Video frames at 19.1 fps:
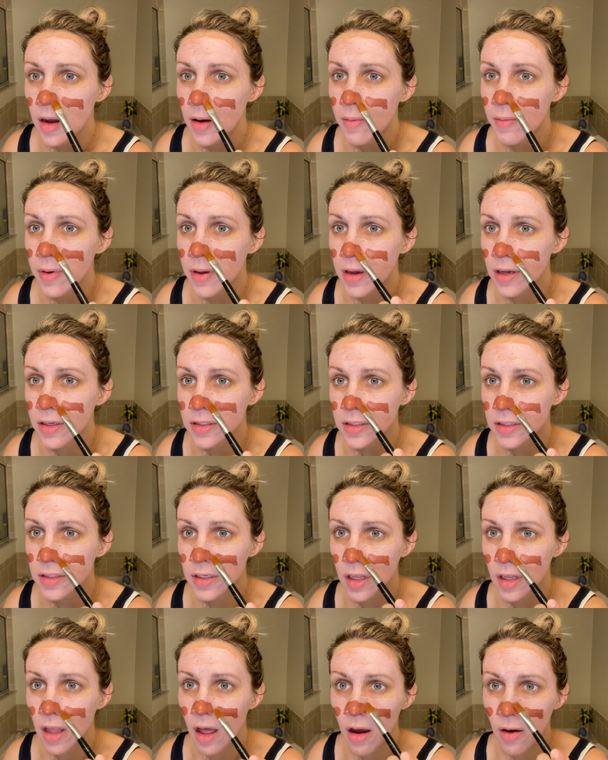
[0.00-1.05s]
because it's
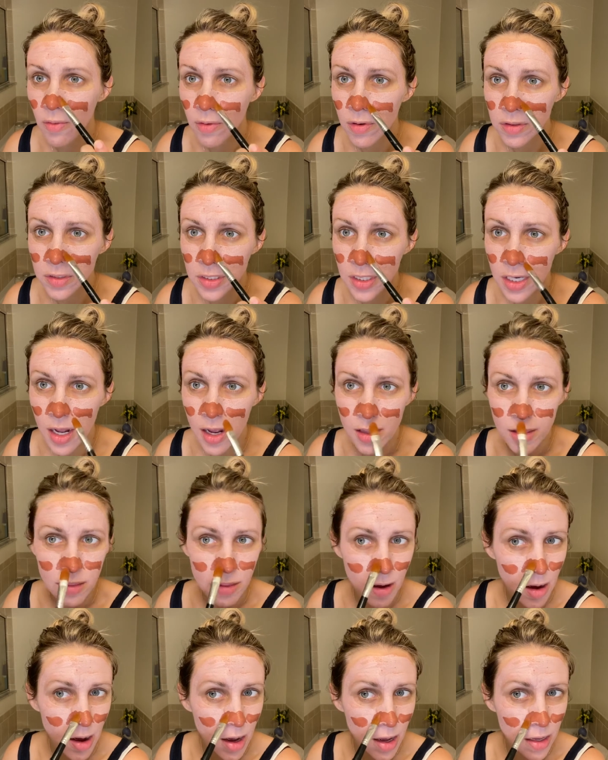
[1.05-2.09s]
a lot worse than I
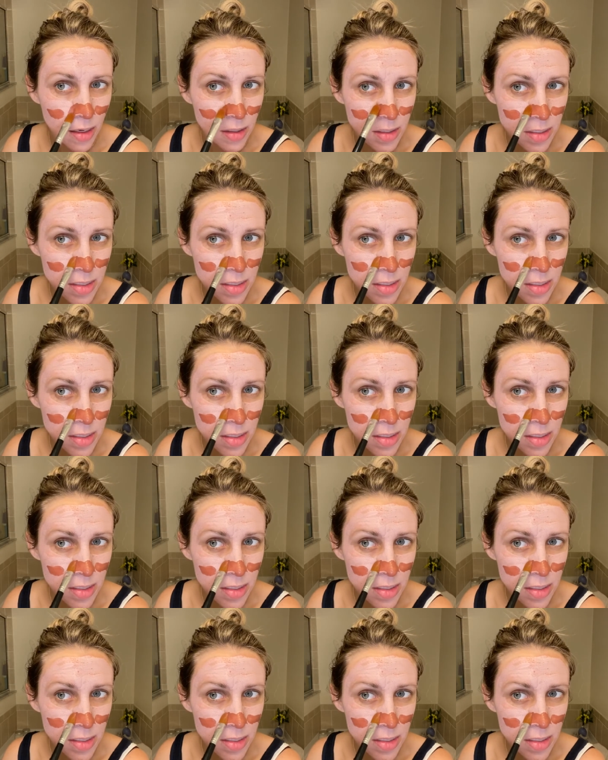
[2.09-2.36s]
thought.